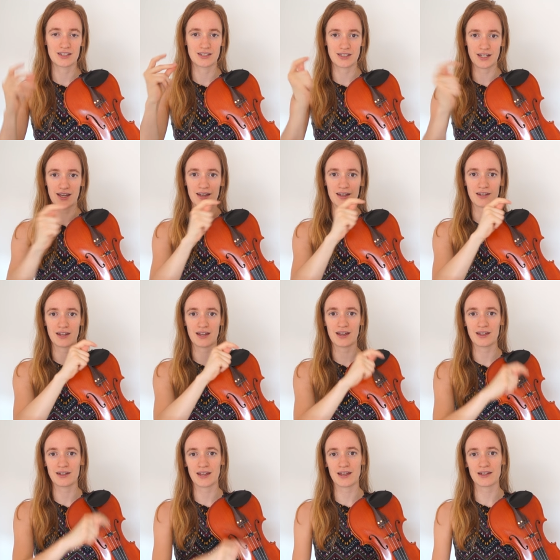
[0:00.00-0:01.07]
da
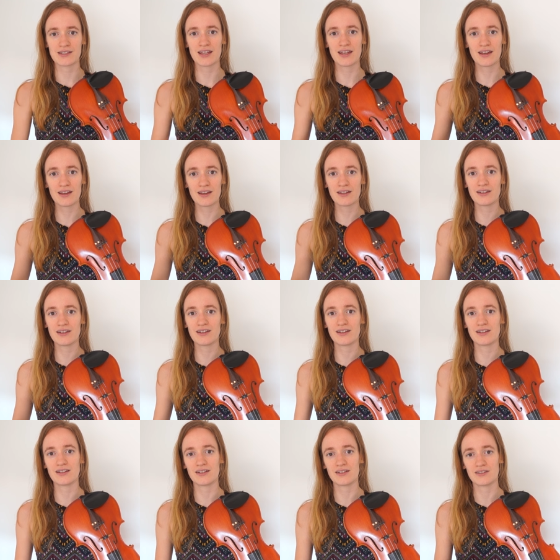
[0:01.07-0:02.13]
da da da
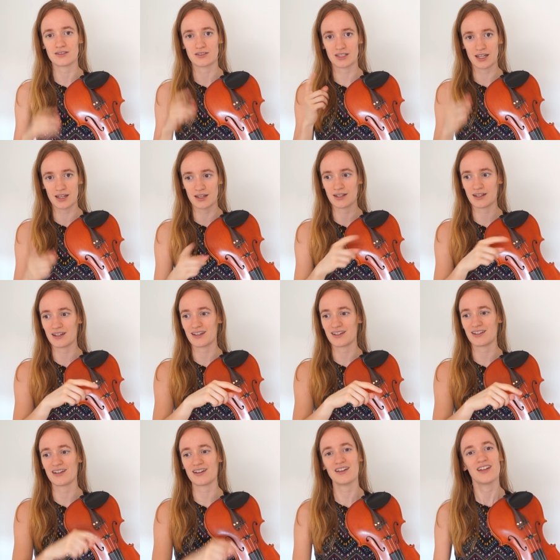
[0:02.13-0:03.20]
da da da
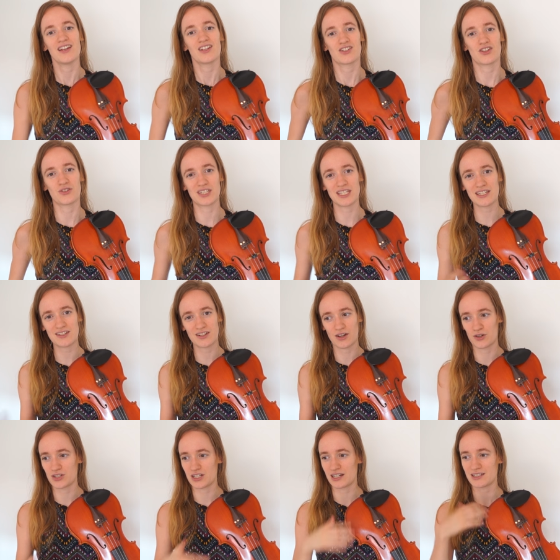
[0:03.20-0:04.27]
da. So these
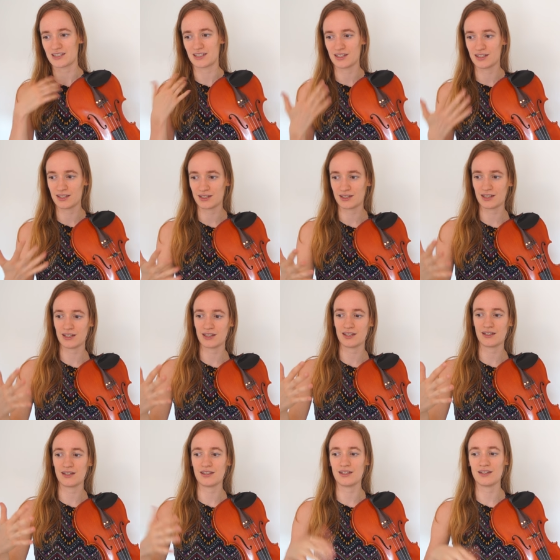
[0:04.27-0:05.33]
notes like dee
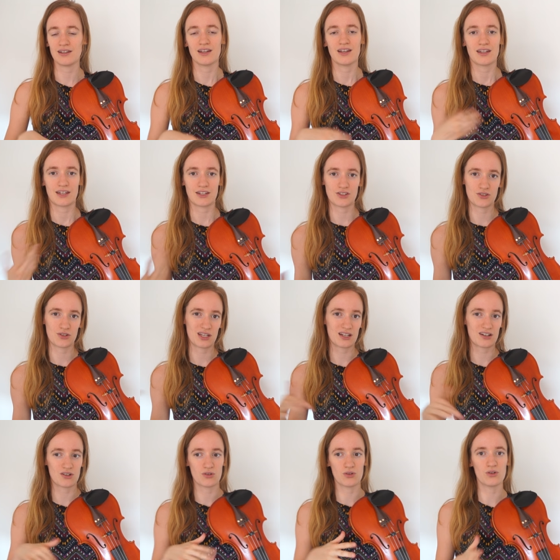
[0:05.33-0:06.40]
dee dee that you
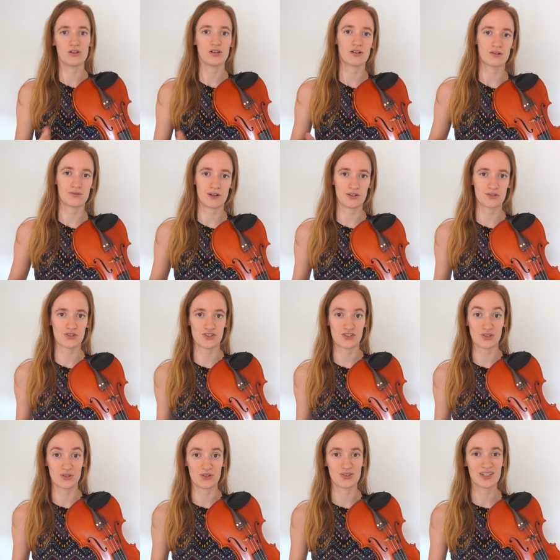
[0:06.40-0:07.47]
hear all around the
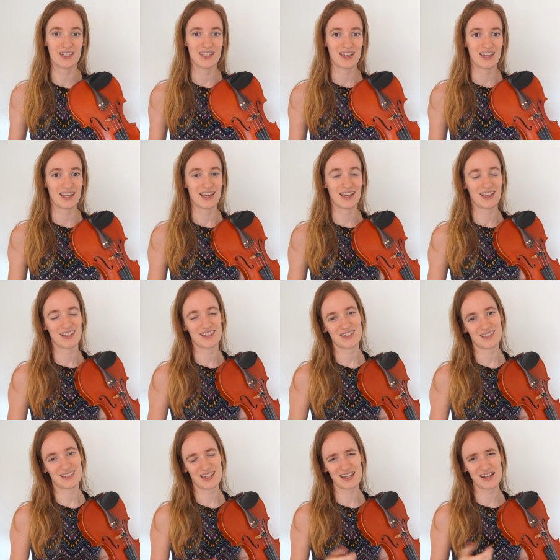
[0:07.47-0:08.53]
song, and
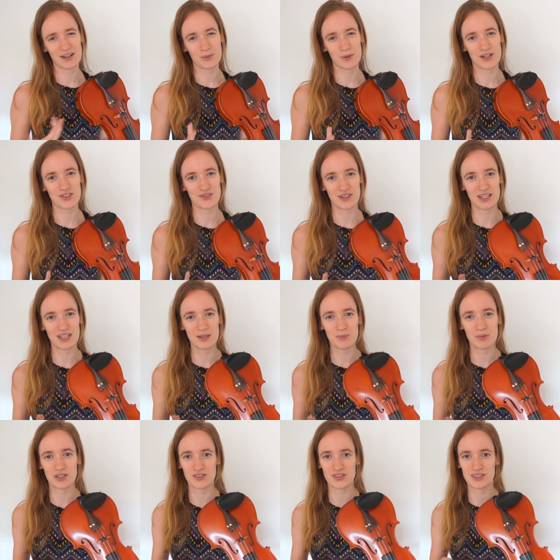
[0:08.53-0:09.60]
they are quite tricky
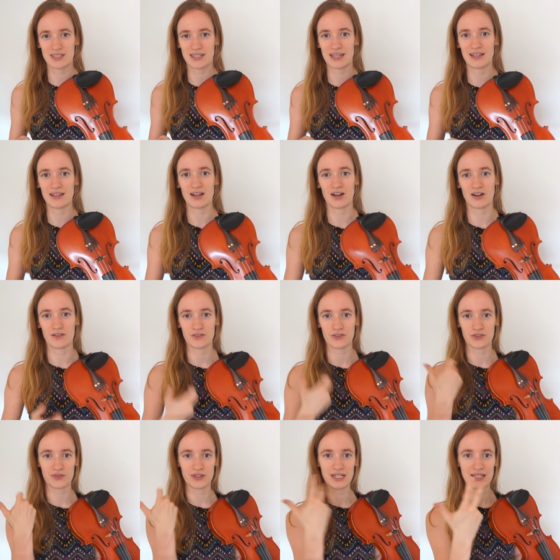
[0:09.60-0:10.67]
because they are
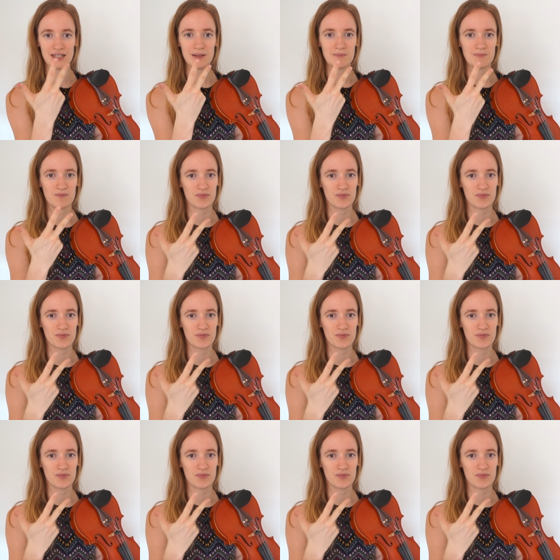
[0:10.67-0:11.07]
three